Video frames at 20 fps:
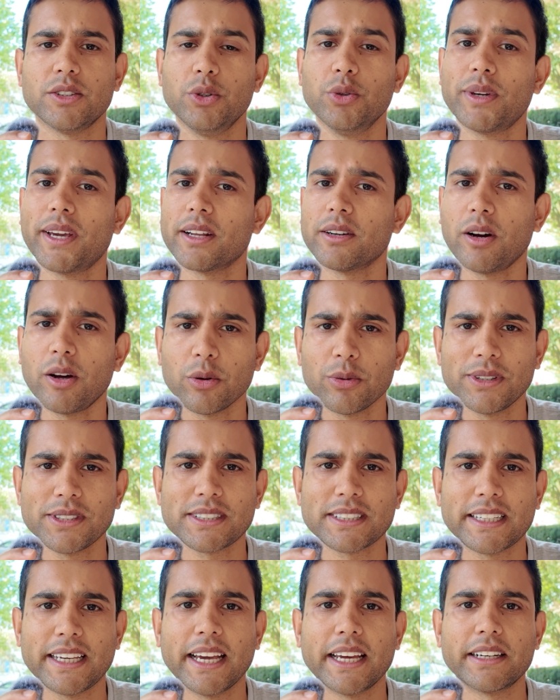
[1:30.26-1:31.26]
You can
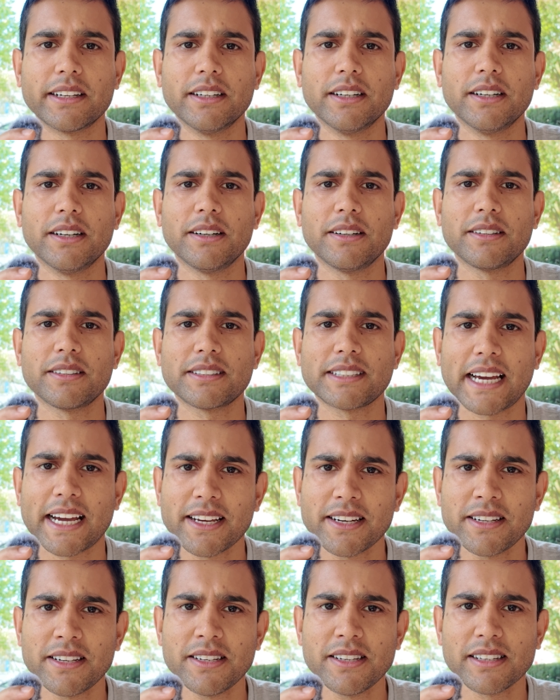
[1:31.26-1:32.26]
always get a
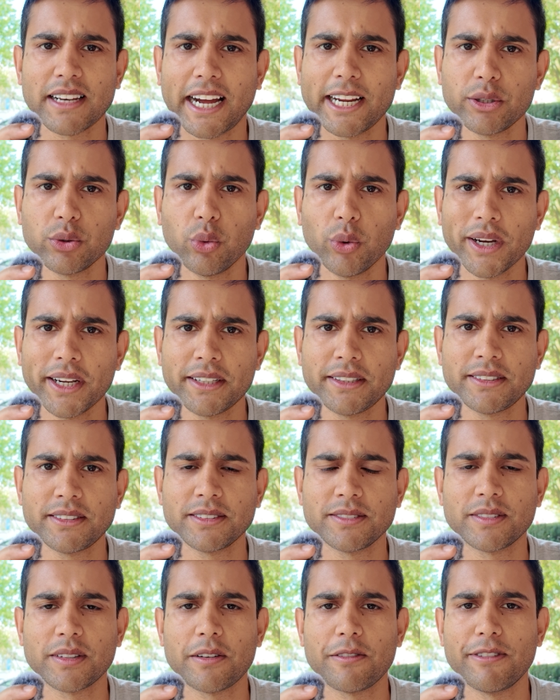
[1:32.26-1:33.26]
tiny, lightweight
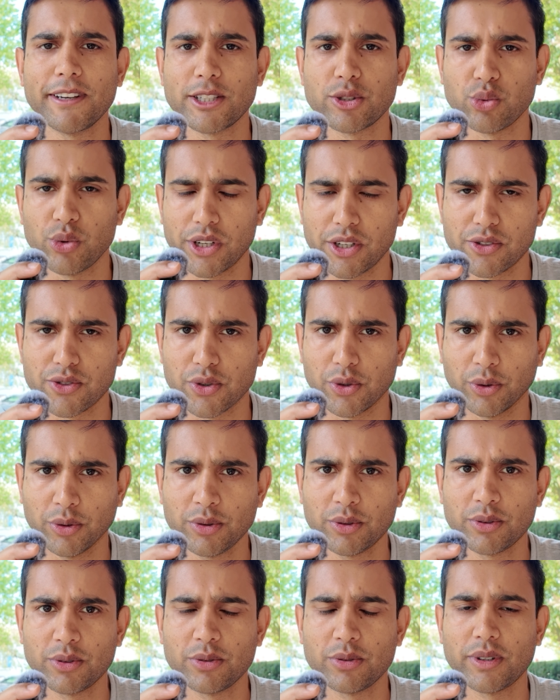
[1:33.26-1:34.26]
fixed wing
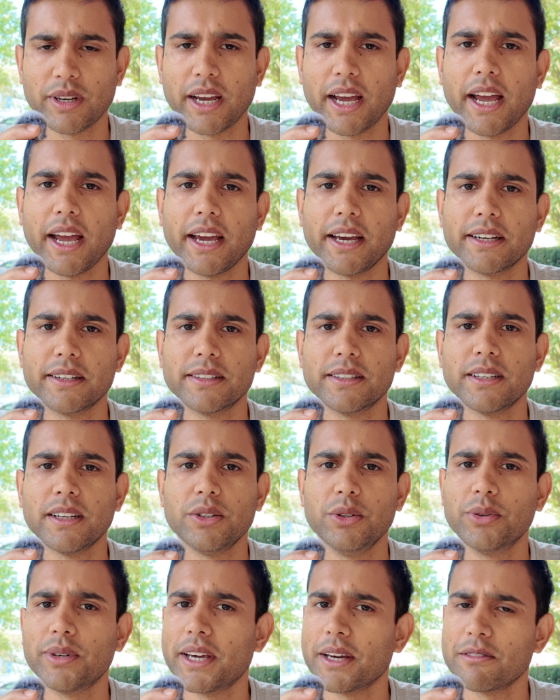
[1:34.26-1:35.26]
drone, and
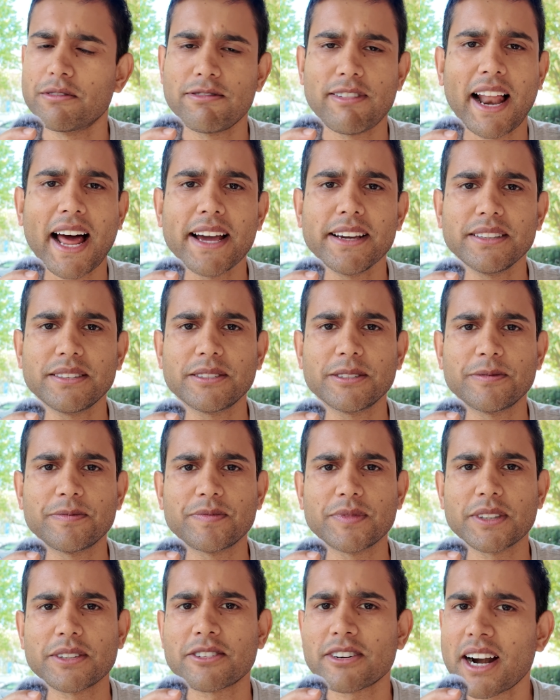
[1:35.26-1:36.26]
you can fly it,
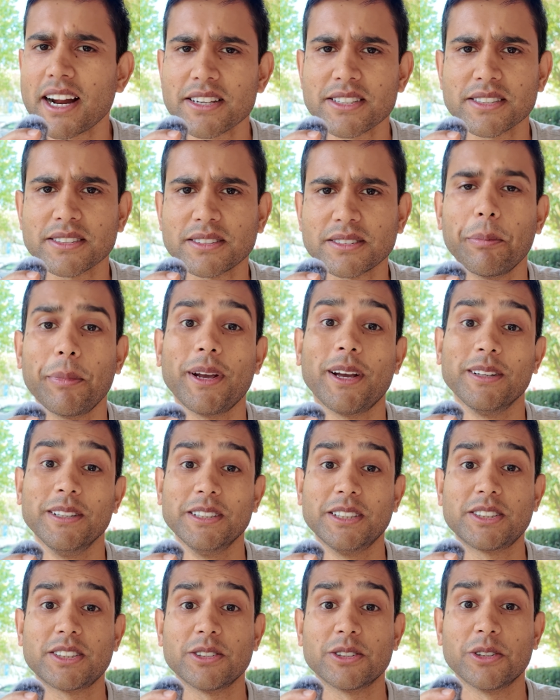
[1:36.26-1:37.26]
crash it, because
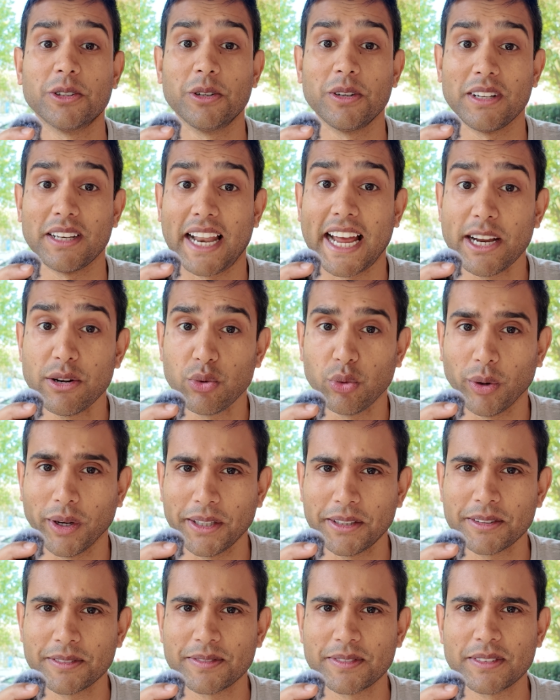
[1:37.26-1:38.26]
it's so
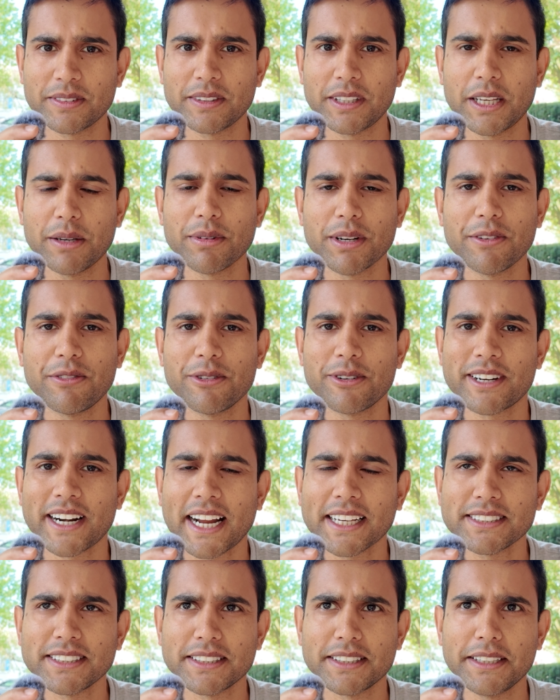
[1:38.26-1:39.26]
lightweight. Even if you
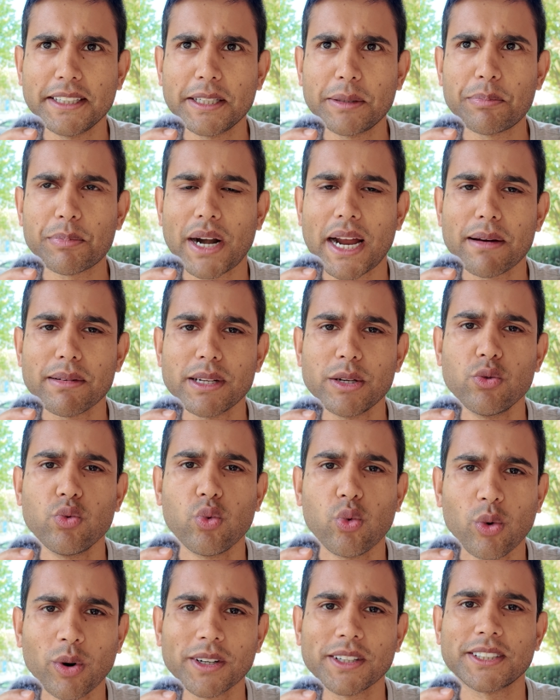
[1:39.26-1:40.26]
crash it, it probably
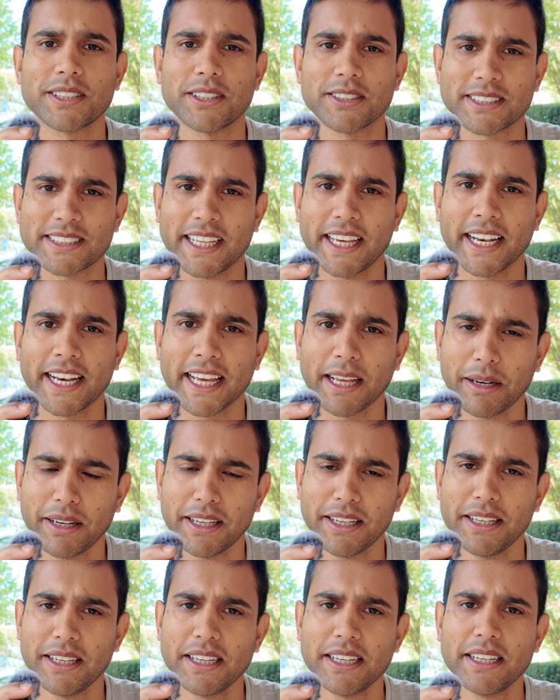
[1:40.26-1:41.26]
won't sustain
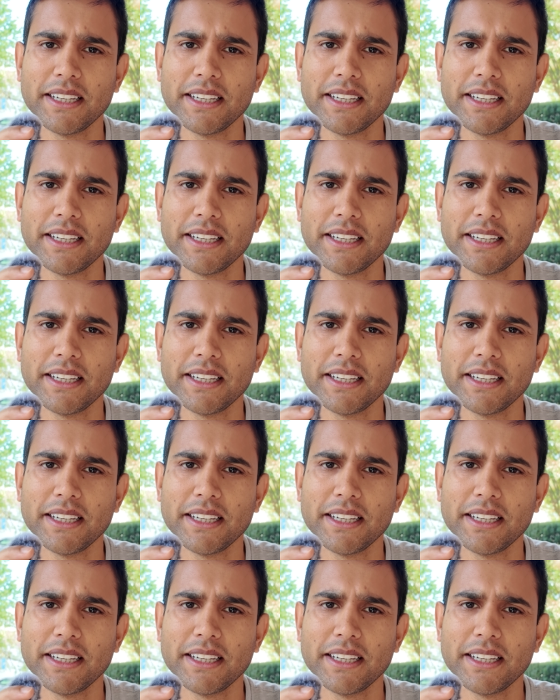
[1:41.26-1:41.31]
any